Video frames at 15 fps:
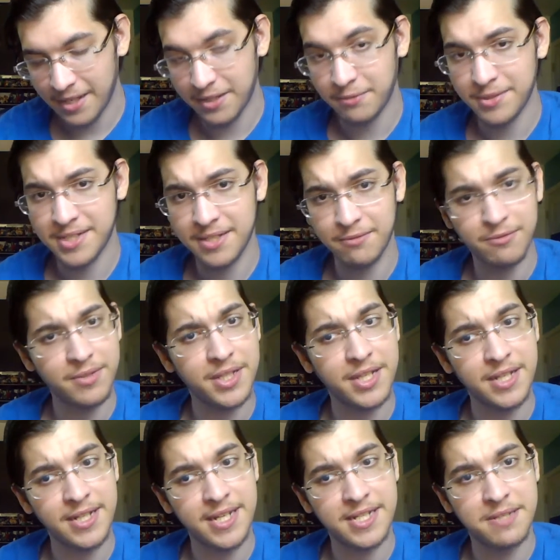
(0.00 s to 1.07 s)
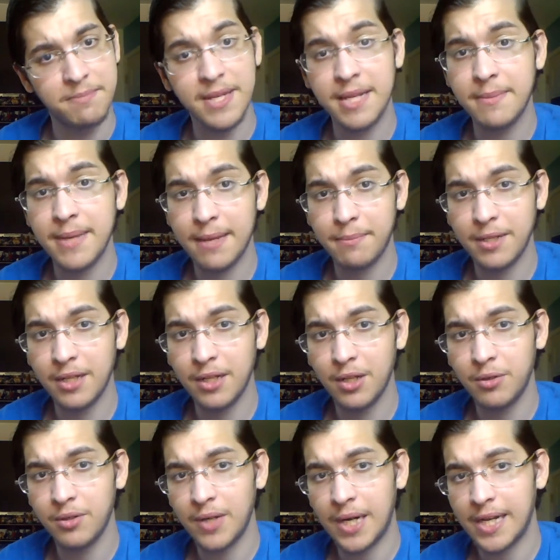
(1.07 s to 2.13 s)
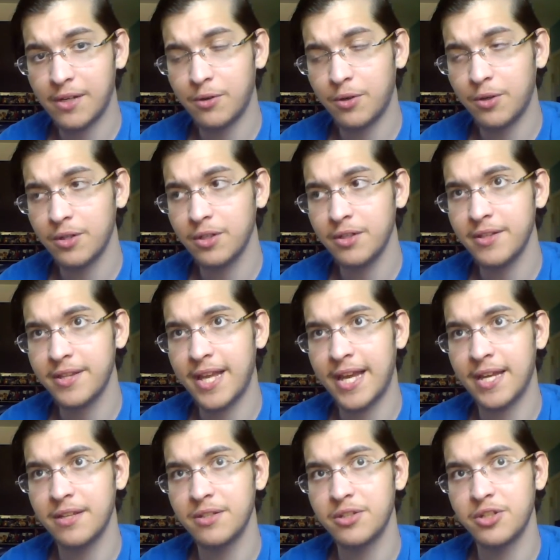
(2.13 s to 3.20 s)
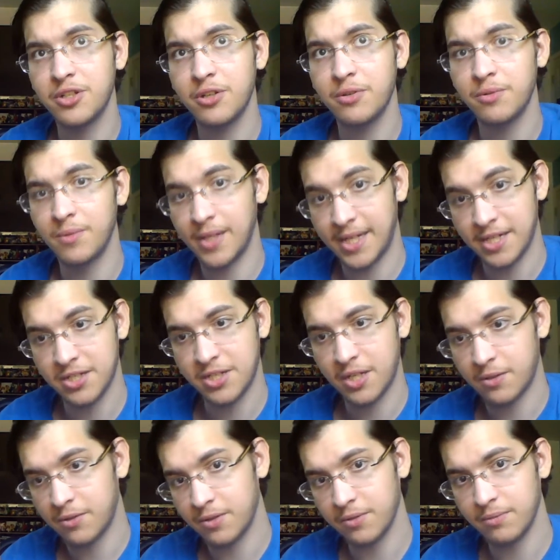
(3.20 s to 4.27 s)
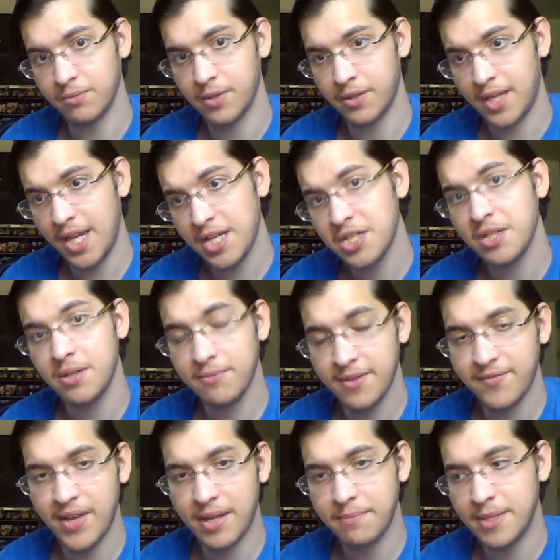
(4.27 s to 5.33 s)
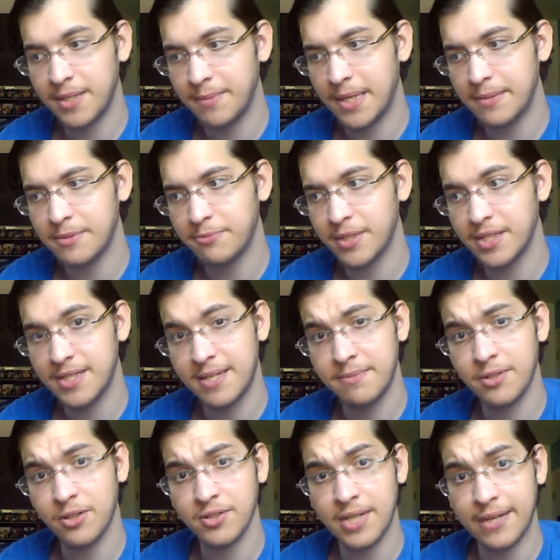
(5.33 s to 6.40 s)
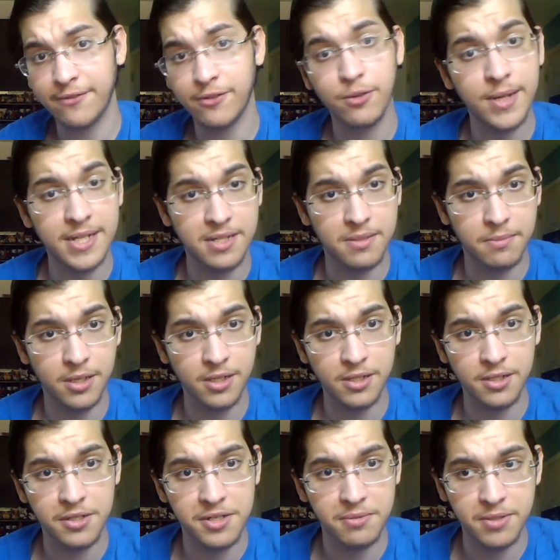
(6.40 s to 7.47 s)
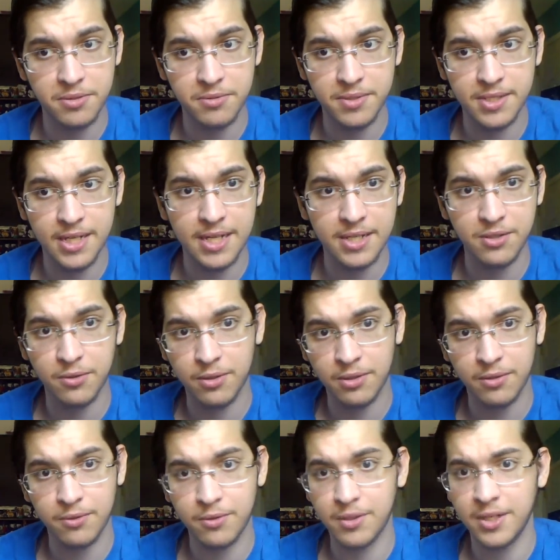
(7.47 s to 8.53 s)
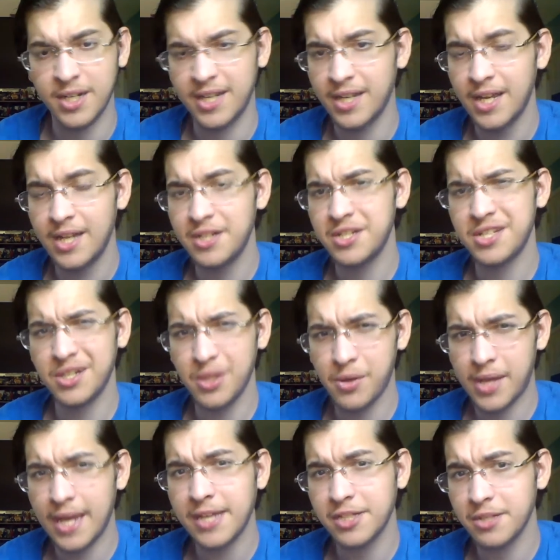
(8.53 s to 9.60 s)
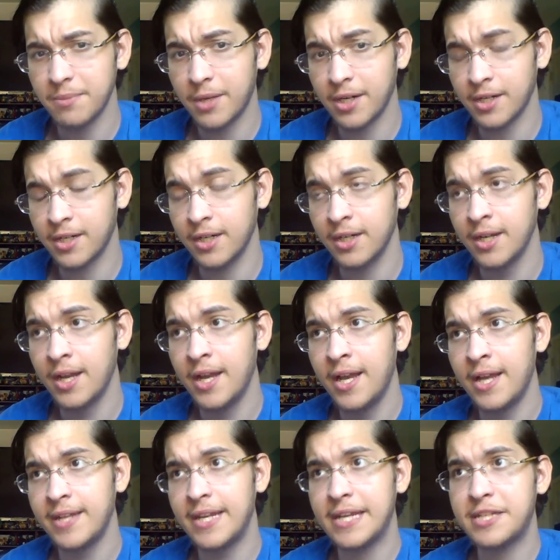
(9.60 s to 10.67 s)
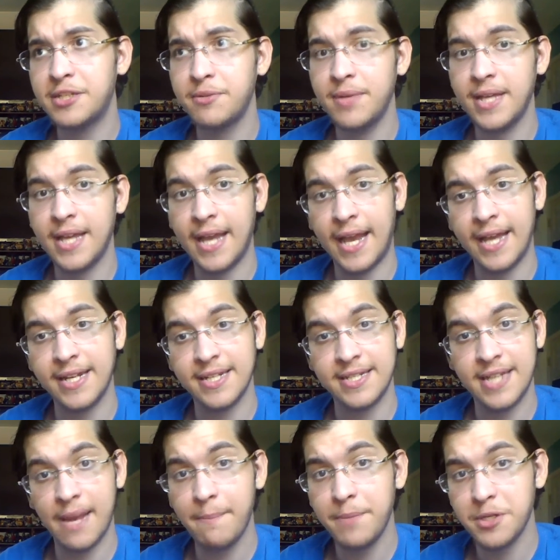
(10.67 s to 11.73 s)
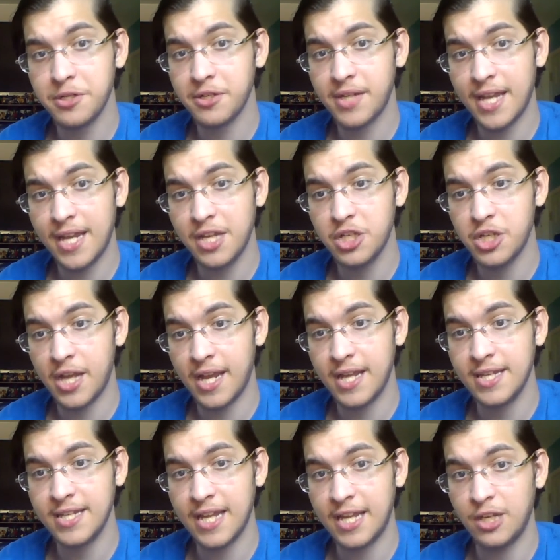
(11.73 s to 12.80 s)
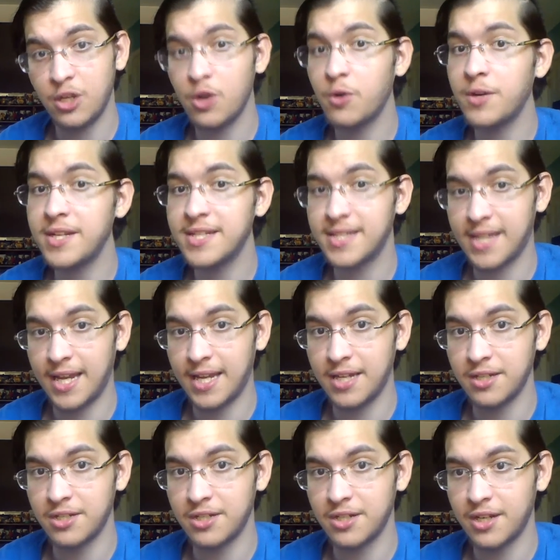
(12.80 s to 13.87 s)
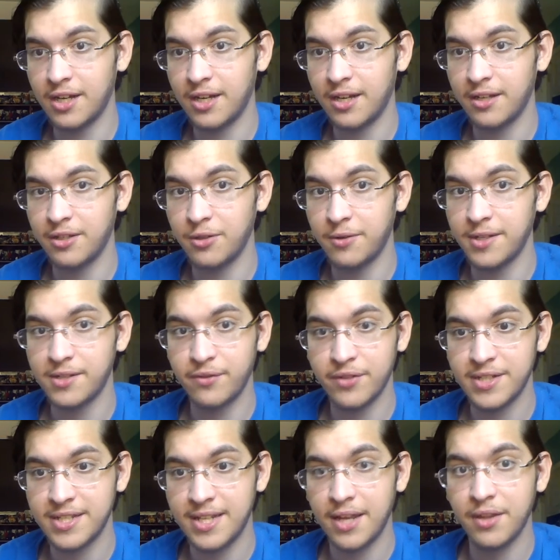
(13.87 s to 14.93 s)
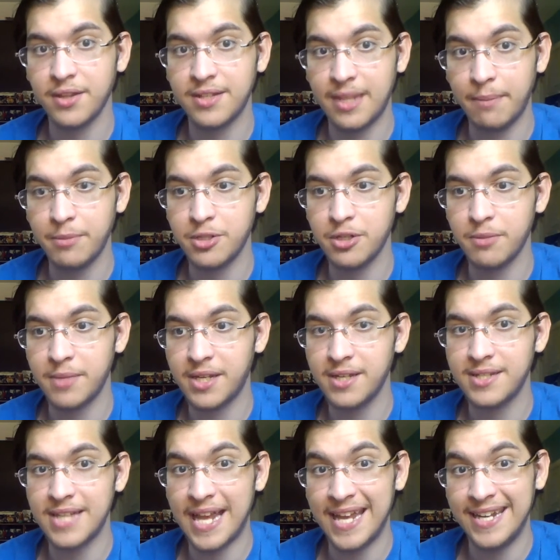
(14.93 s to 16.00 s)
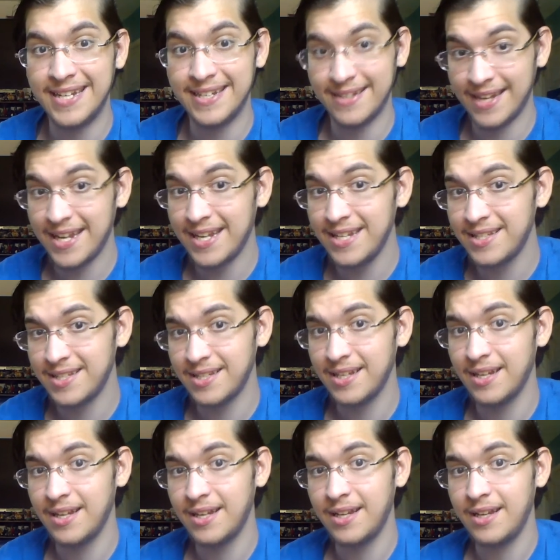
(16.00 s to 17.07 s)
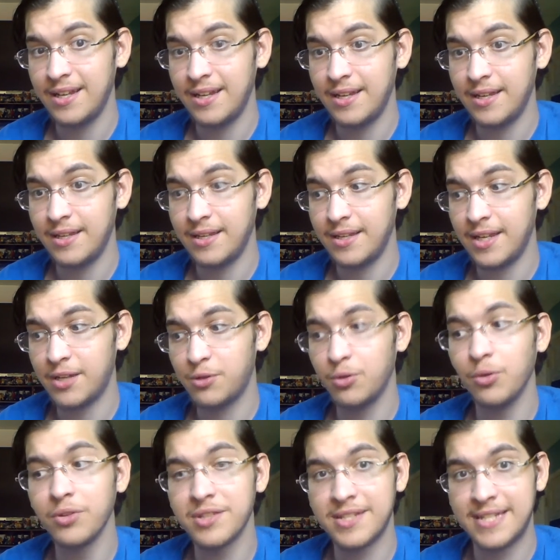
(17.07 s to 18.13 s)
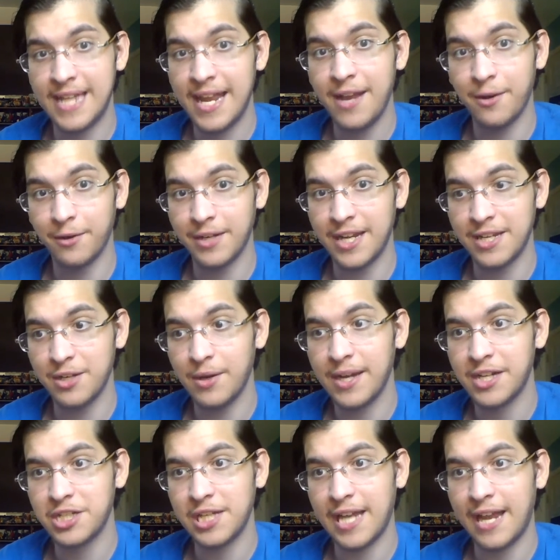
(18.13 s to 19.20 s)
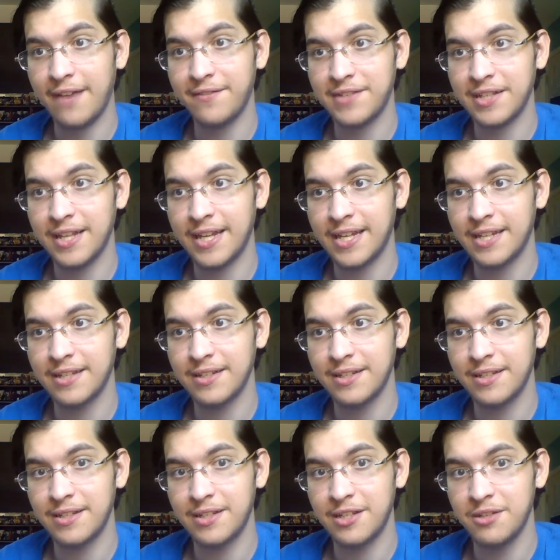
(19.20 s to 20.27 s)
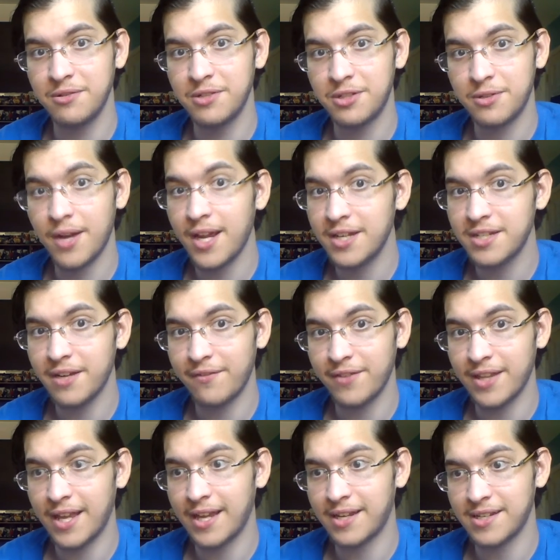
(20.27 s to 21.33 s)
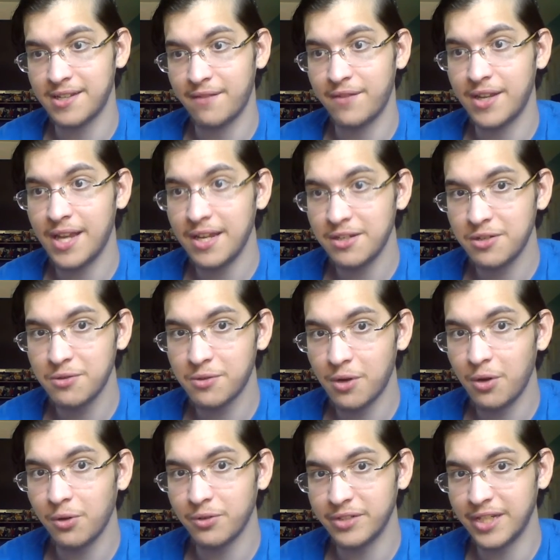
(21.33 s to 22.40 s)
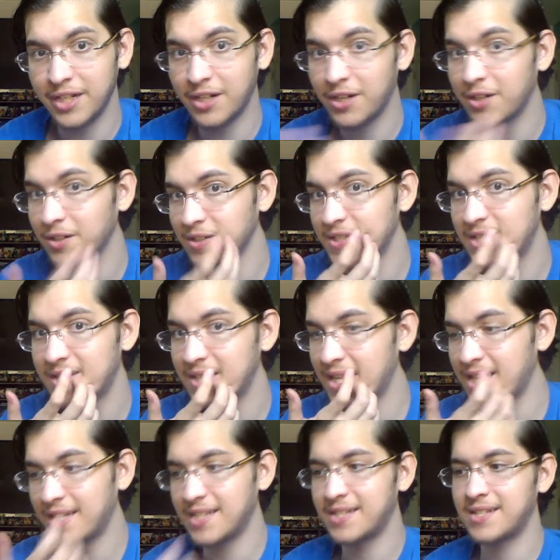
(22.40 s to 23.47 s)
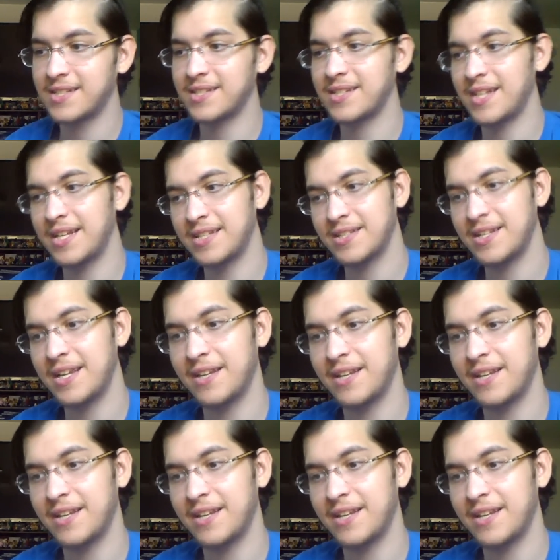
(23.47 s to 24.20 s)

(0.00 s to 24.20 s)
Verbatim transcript: was a really nice mini-map in the lower right corner that showed Link's general location, and we've had mini-maps, but it seems to also have quest markers, which was nice, or just a location marker. Next to it, it had a temperature gauge and a noise gauge. Noise for stealth, temperature, because at night, it cools down, and you actually have to, like, use strategy for that, because if you get too cold, it hurts and it